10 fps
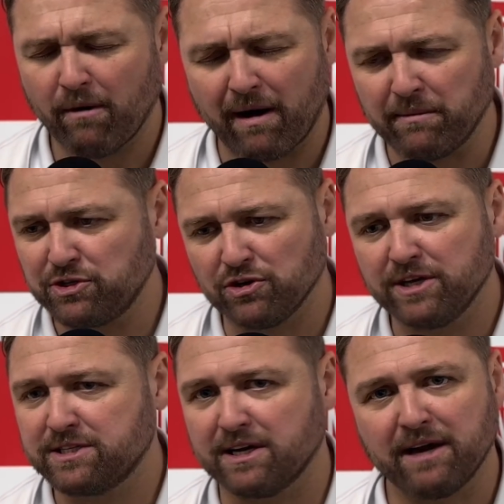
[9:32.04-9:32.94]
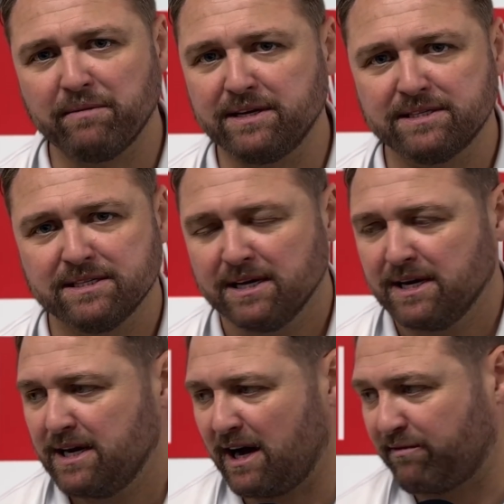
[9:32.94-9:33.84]
Oh, I'm enjoying tonight, mate.
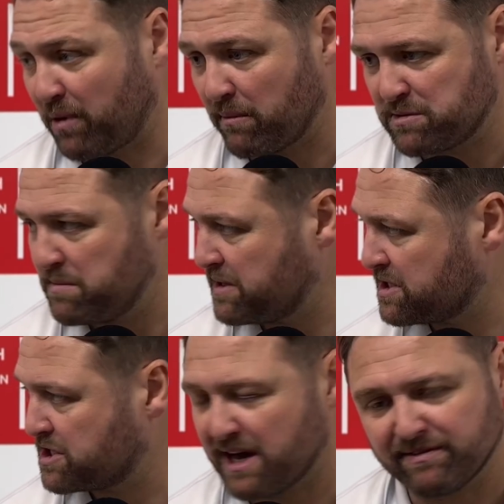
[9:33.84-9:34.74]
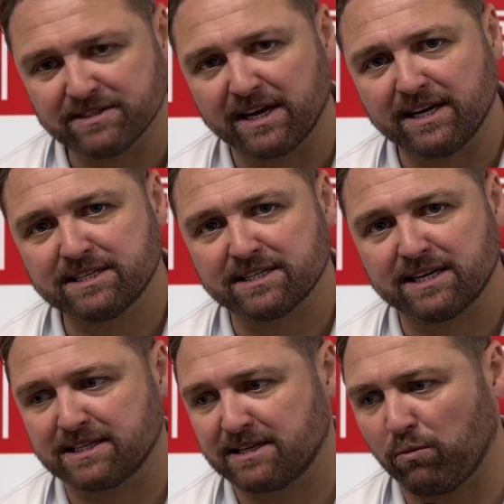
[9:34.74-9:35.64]
I've promised me missus 7 days. I
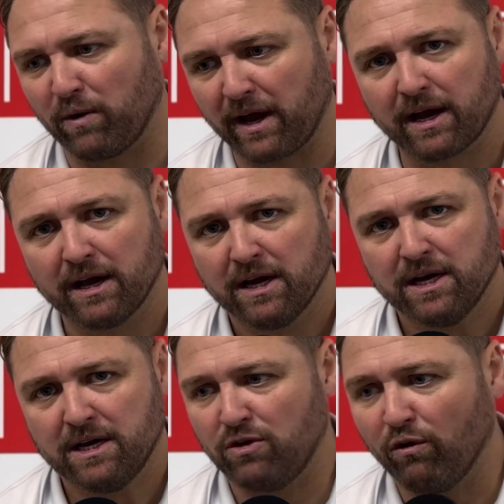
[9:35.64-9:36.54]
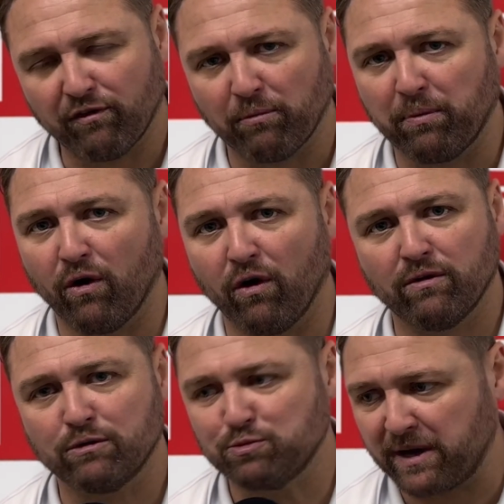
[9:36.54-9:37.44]
said a week, no football,
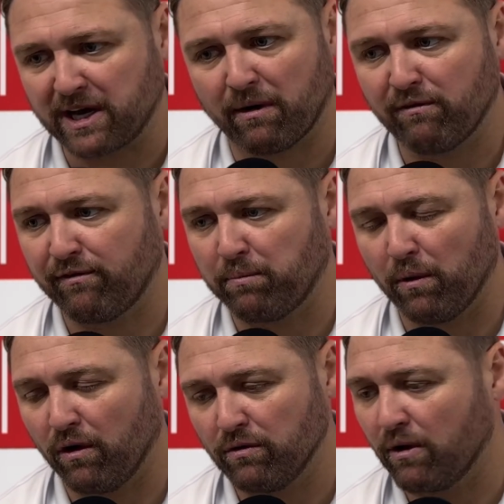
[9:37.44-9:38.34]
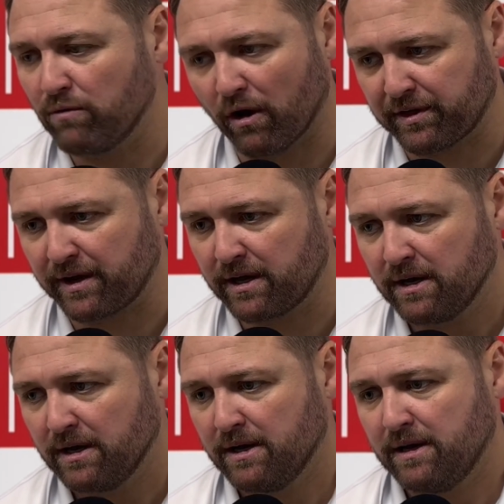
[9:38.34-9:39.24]
no speaking about football, no nothing.
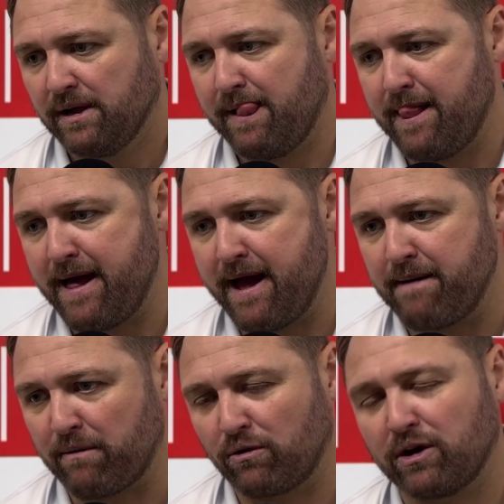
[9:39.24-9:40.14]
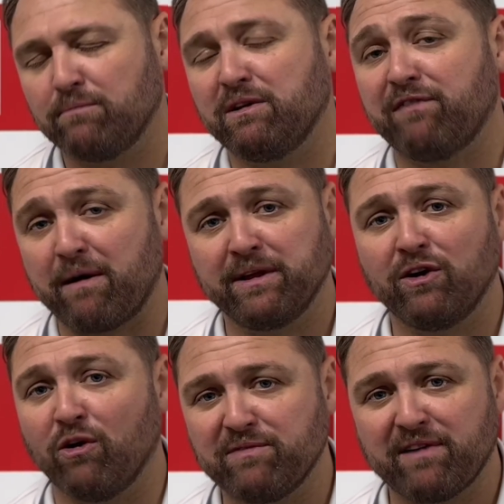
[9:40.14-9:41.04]
I'm going to get my family,
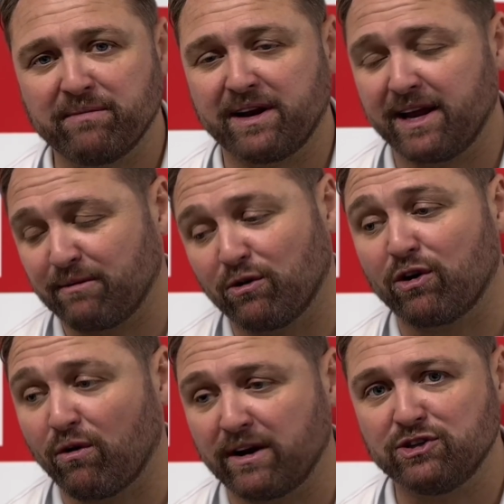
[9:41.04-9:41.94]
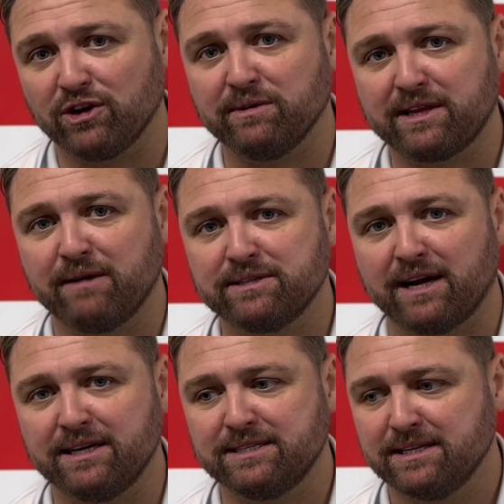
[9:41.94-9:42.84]
all my family here. I'm going to go and enjoy with them
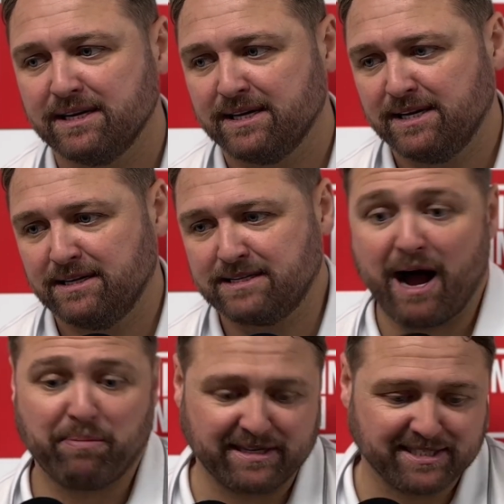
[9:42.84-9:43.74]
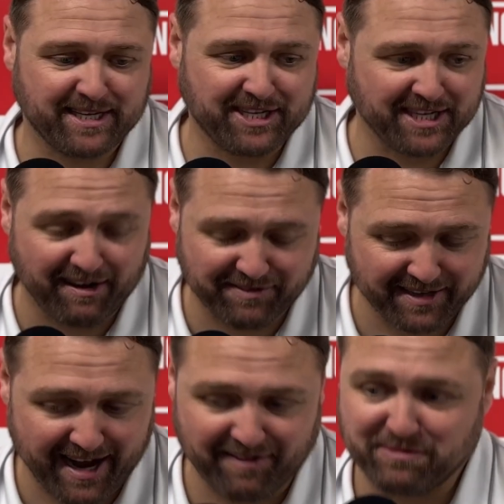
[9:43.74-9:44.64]
tonight. It's our presentation
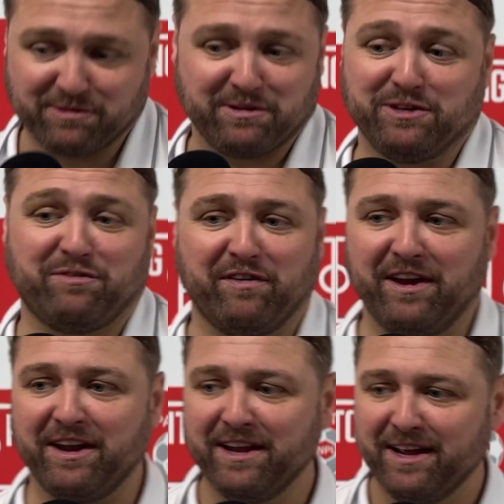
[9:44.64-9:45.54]
afterwards, which is fitting.